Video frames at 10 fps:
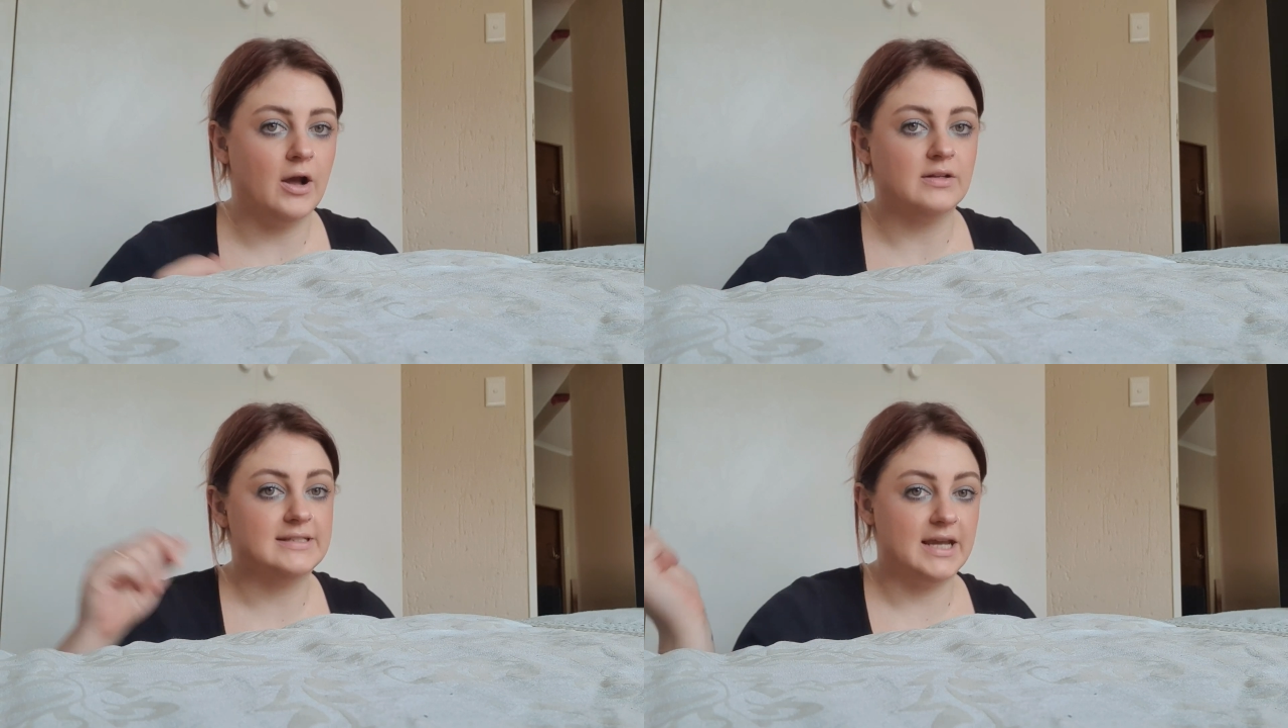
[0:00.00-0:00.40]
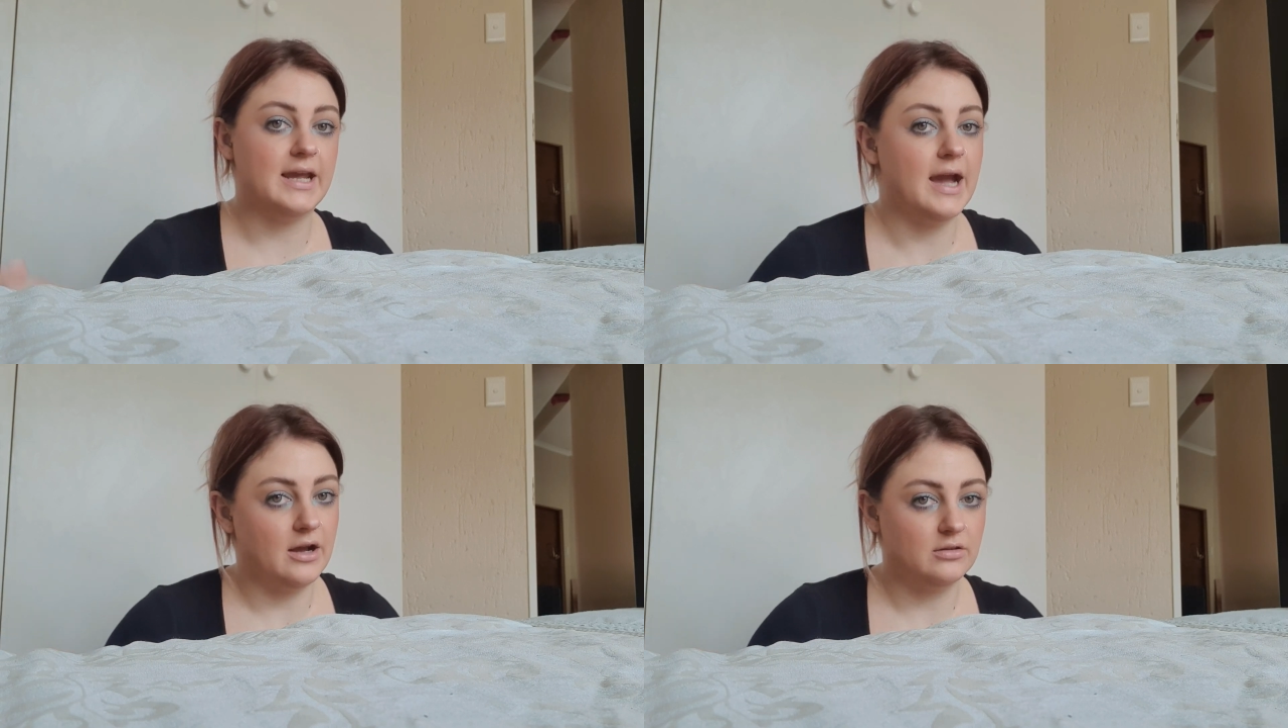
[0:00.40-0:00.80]
I'll
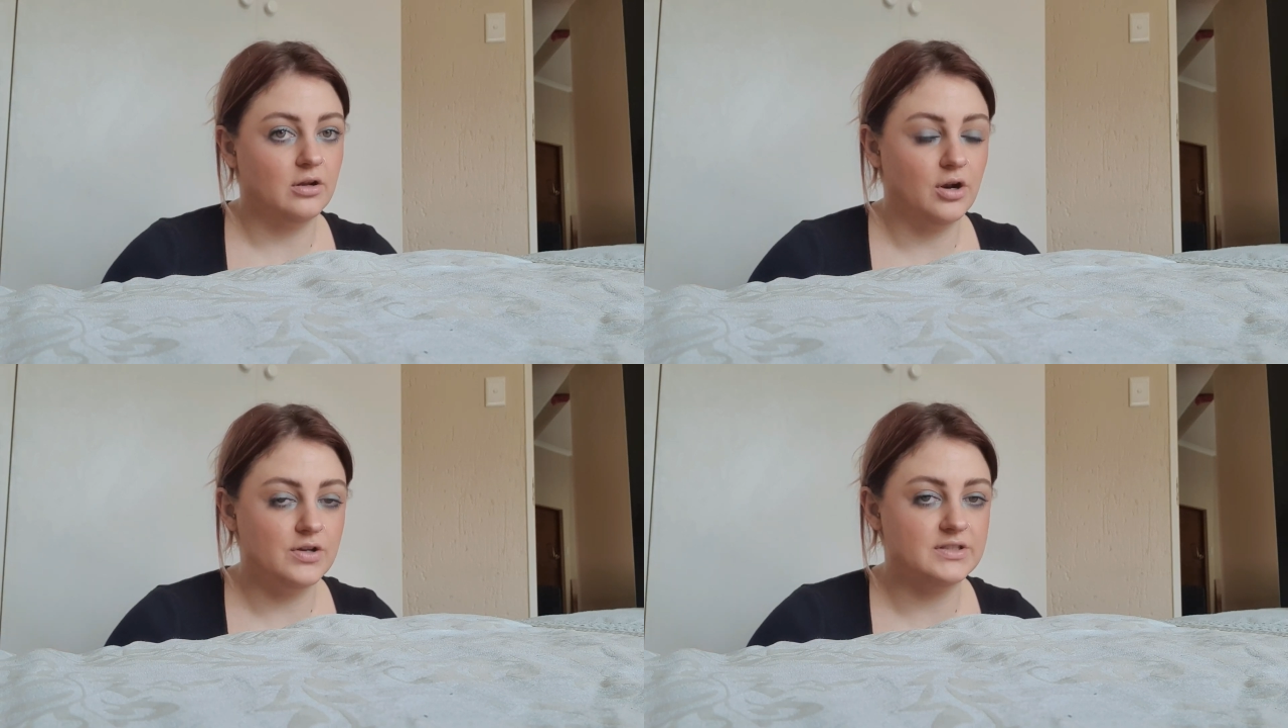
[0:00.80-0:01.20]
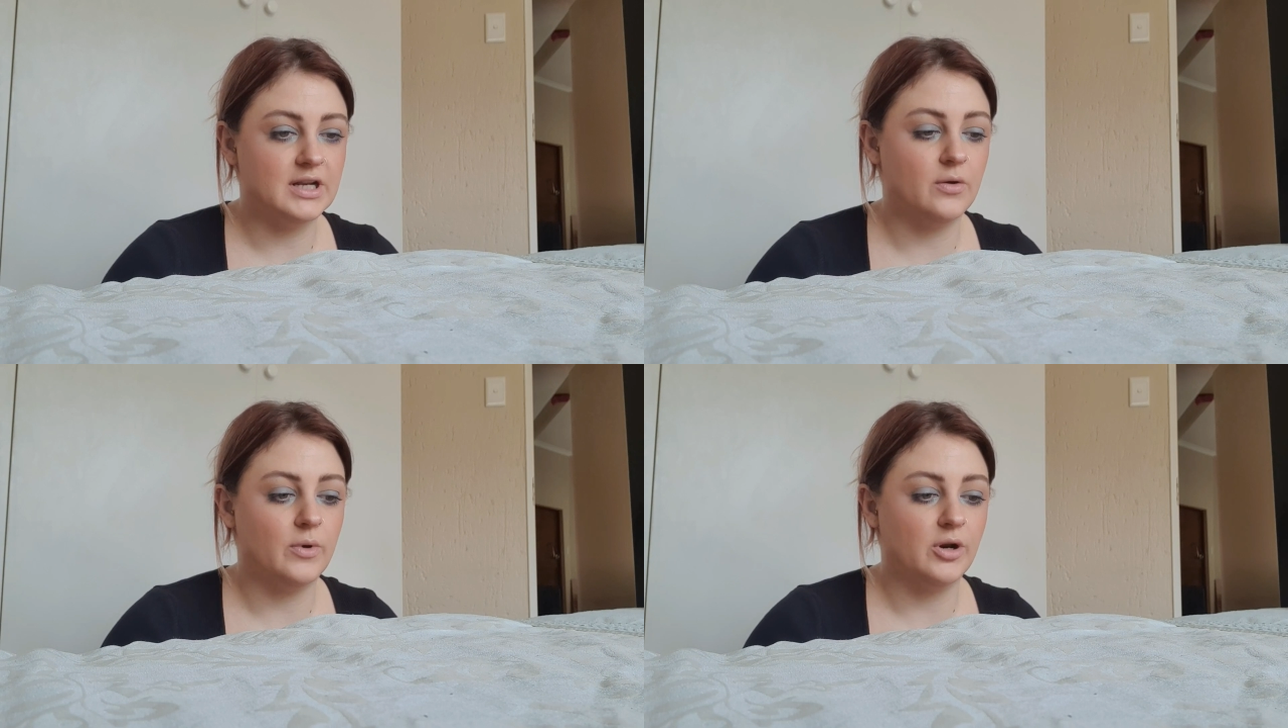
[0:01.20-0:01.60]
take out the clothes
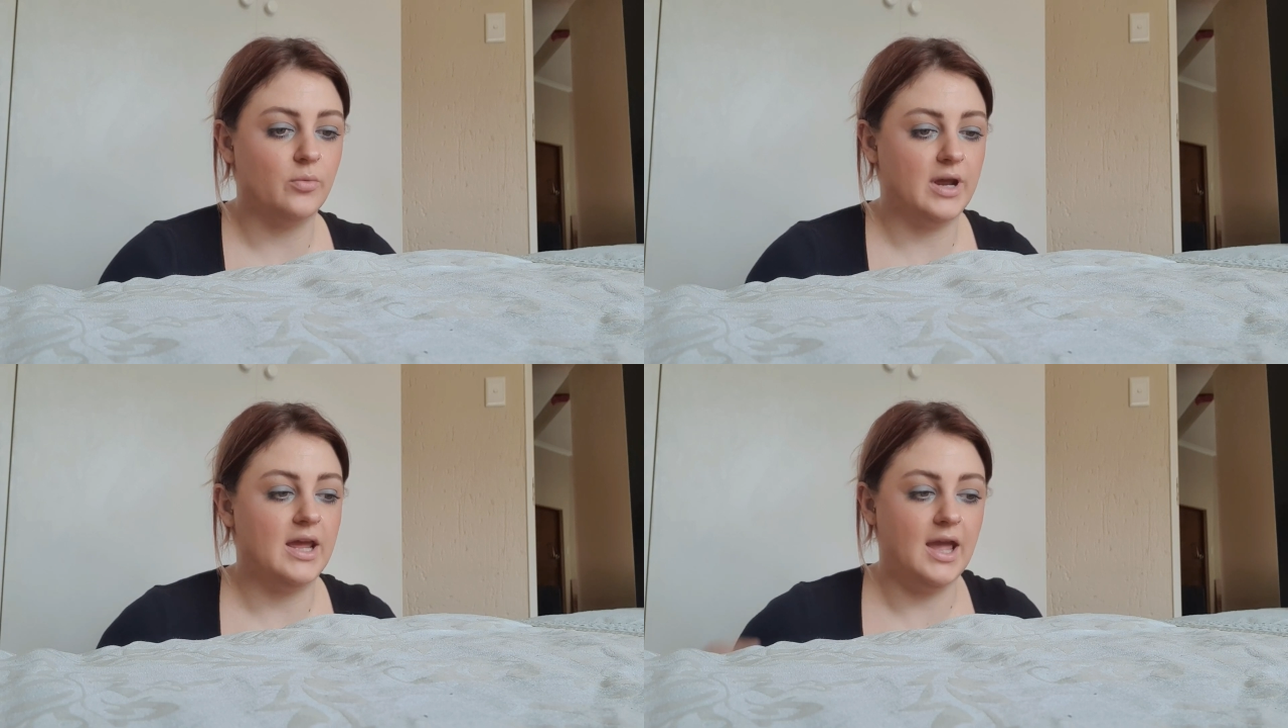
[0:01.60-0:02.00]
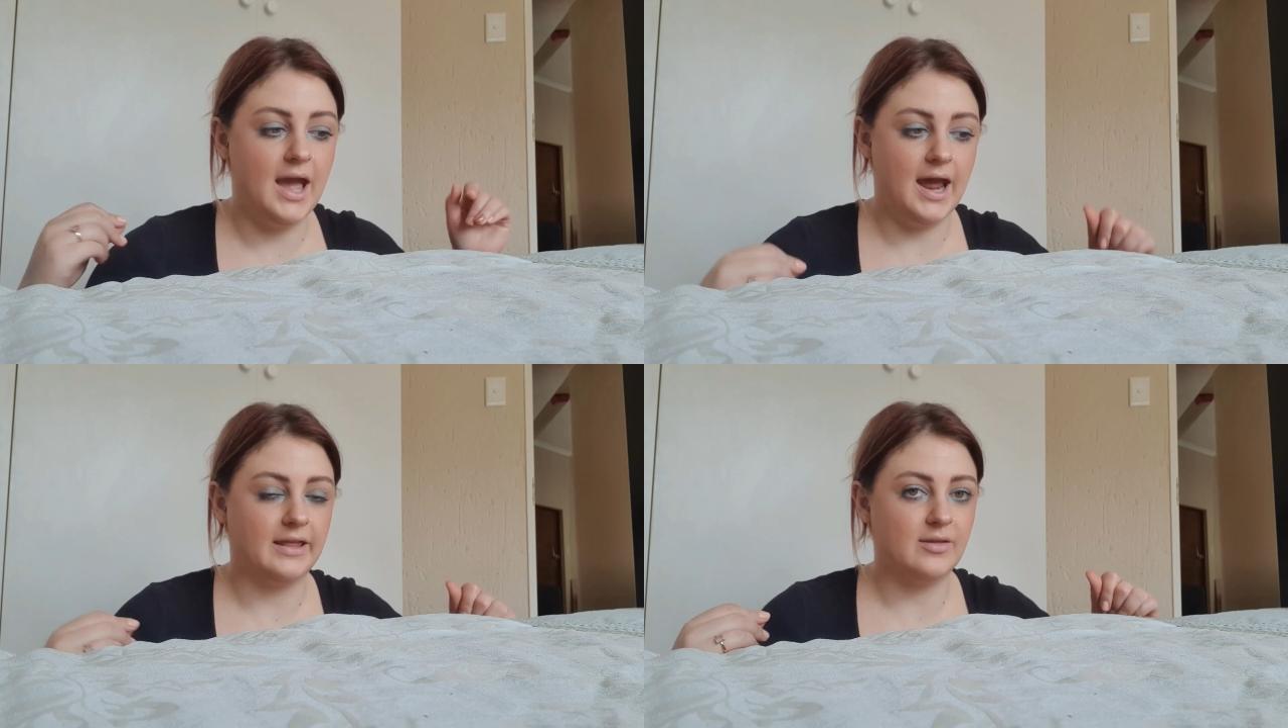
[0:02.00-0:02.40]
that I want to wear,
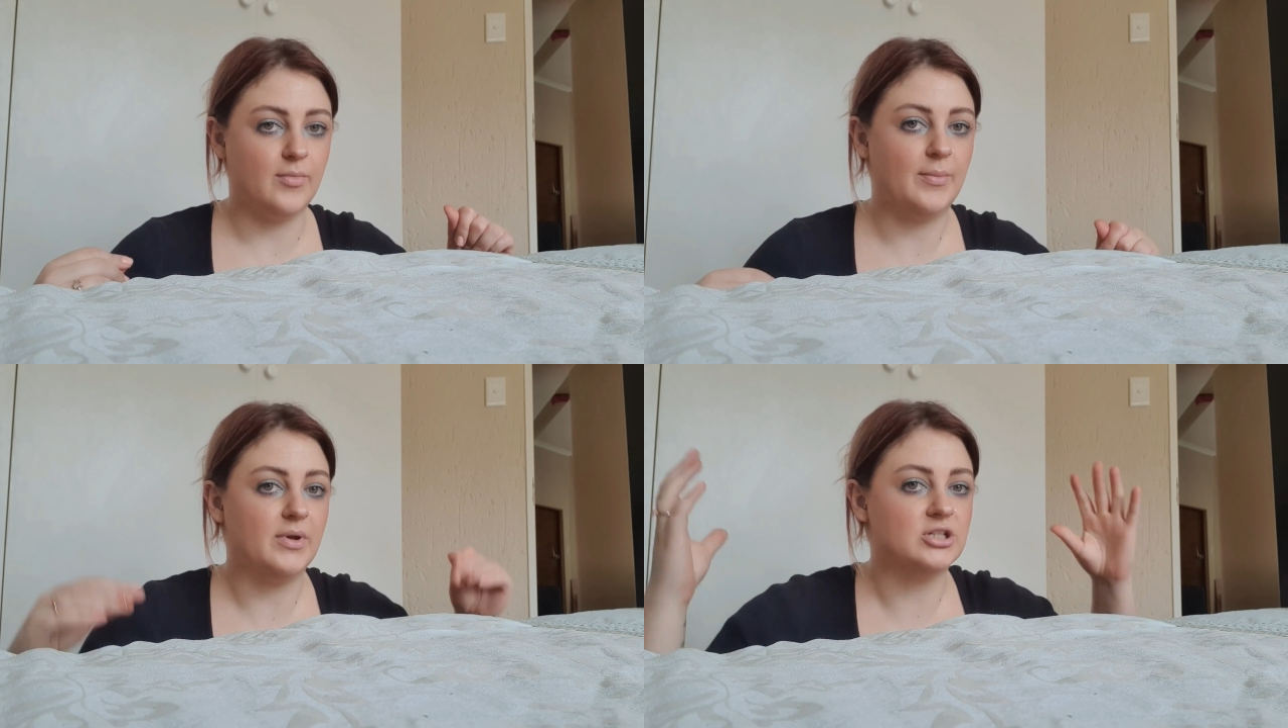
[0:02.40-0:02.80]
hang them up,